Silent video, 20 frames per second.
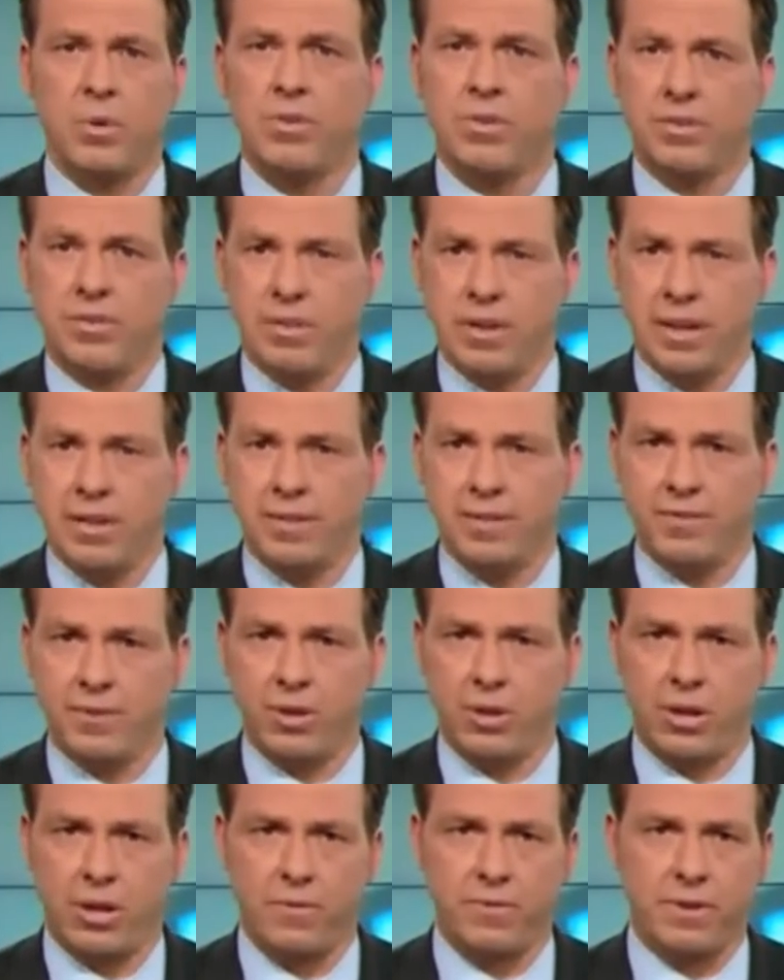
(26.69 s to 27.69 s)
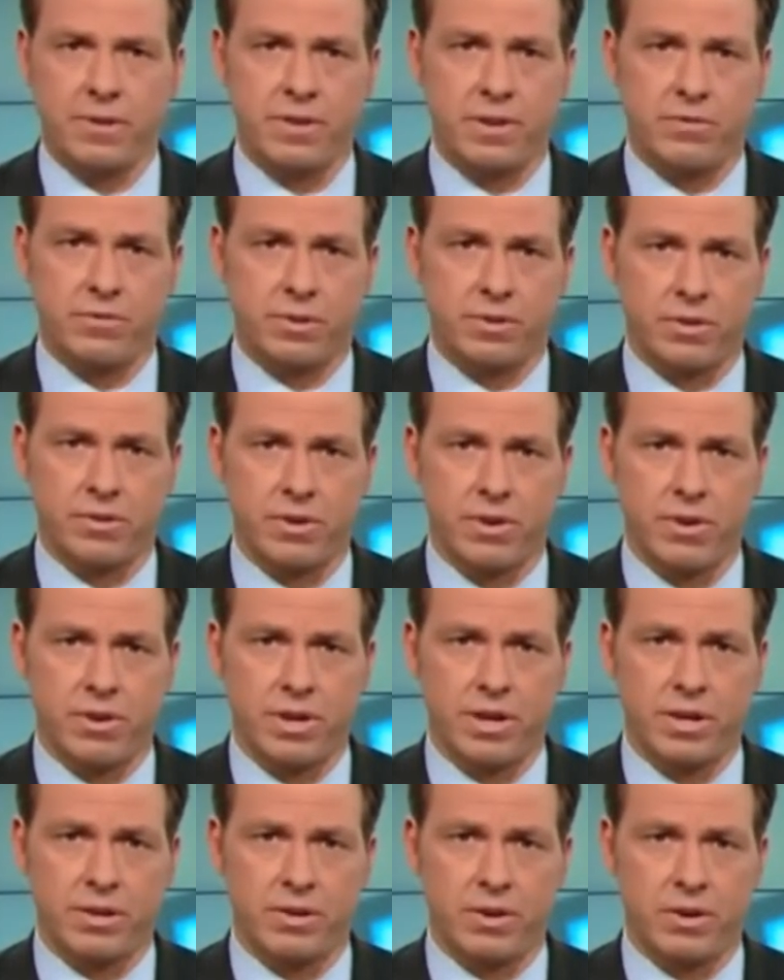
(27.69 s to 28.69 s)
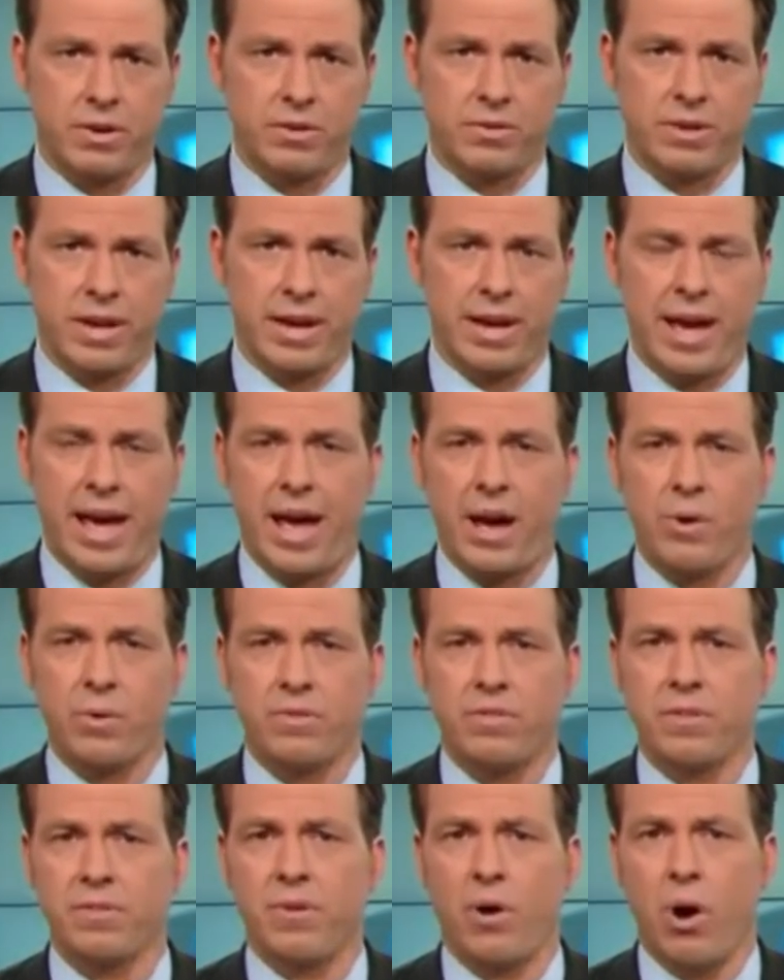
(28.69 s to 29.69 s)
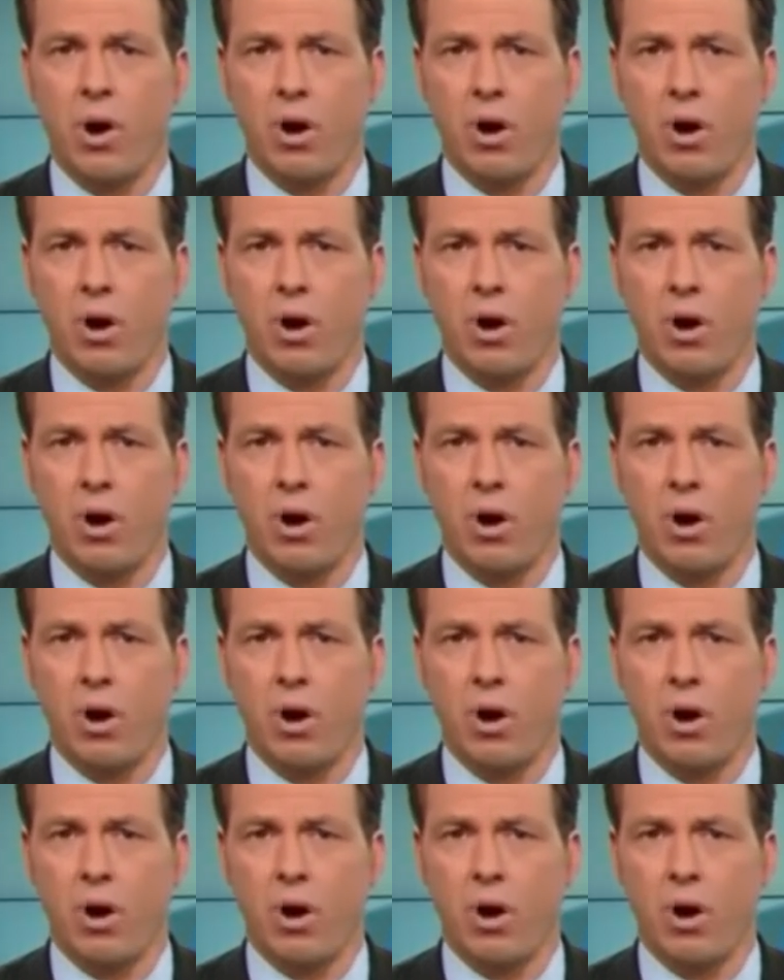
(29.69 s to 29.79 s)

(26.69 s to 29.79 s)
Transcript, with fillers: It was a scene the Philadelphia district attorney called a house of